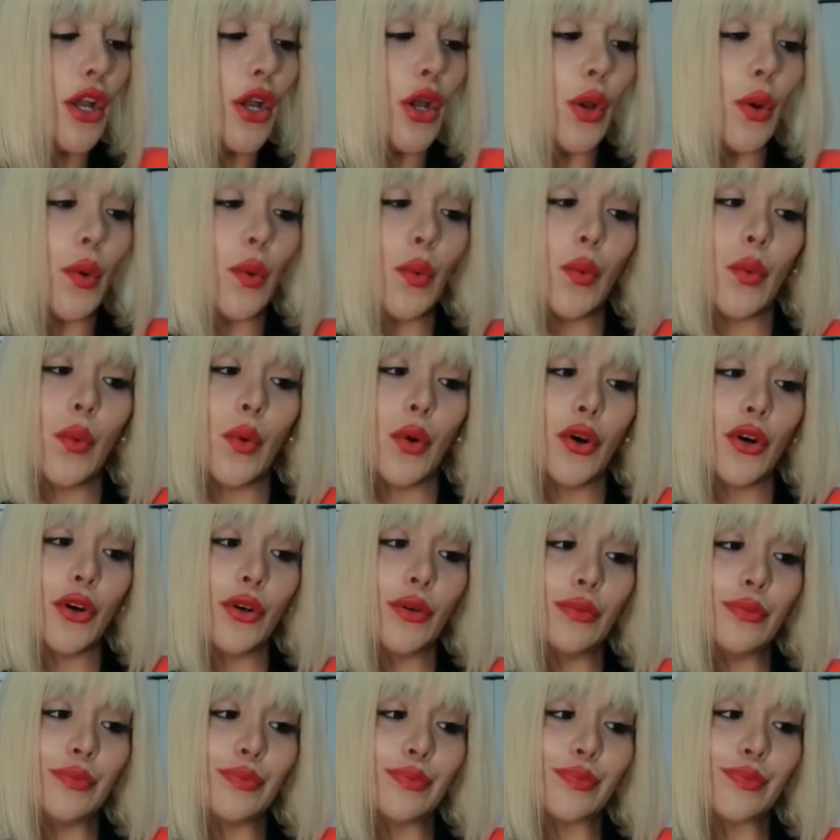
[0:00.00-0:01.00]

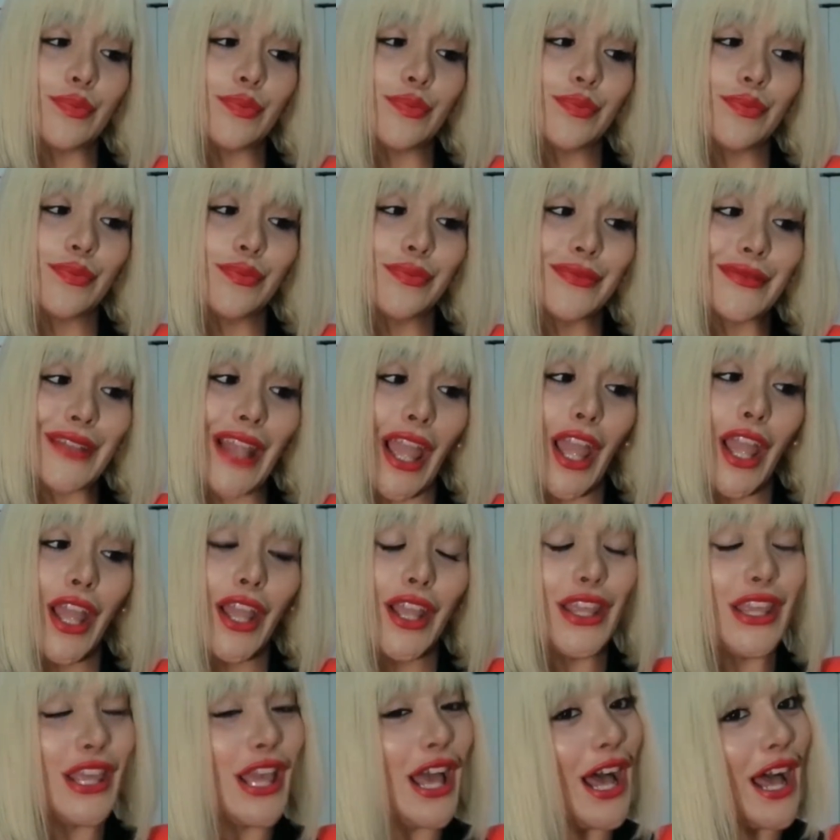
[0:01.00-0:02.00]
whoa.
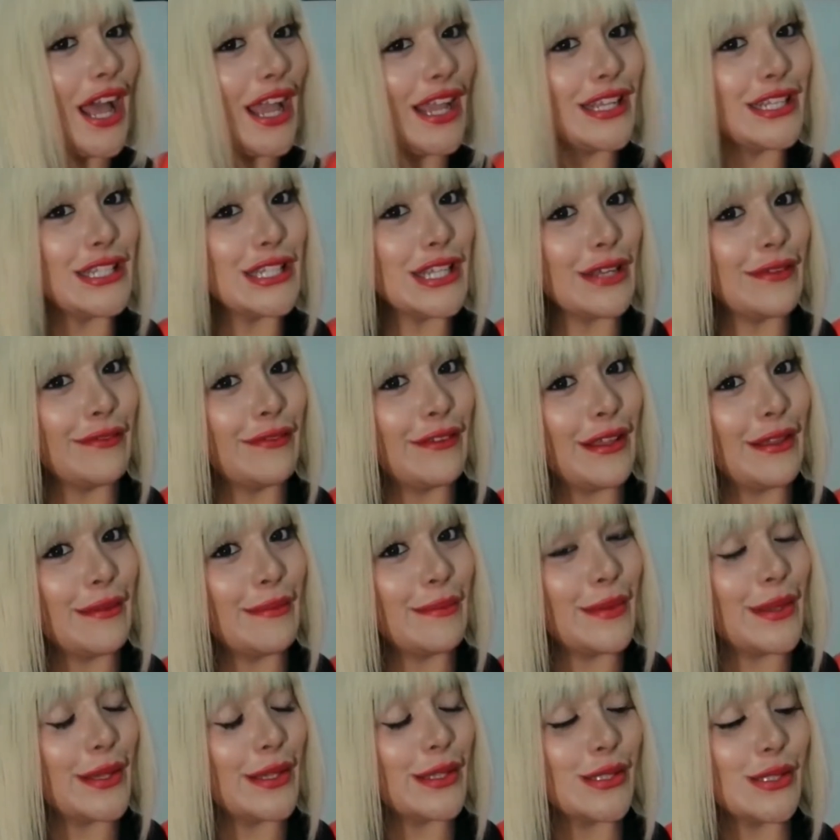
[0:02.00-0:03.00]
Yeah, I definitely
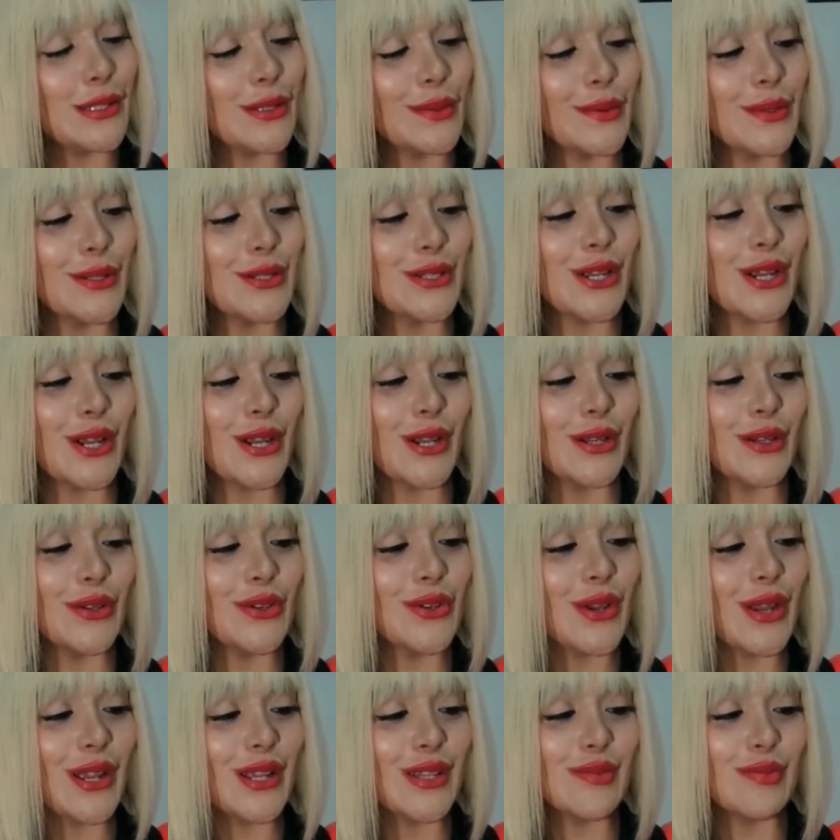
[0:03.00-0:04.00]
missed the return
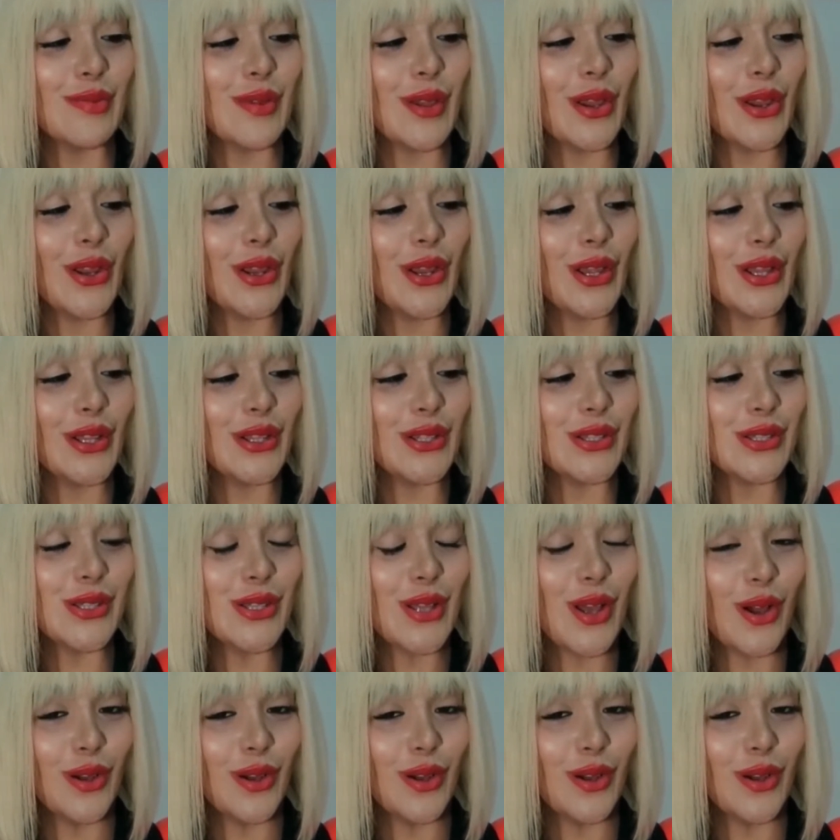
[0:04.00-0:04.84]
grace period, so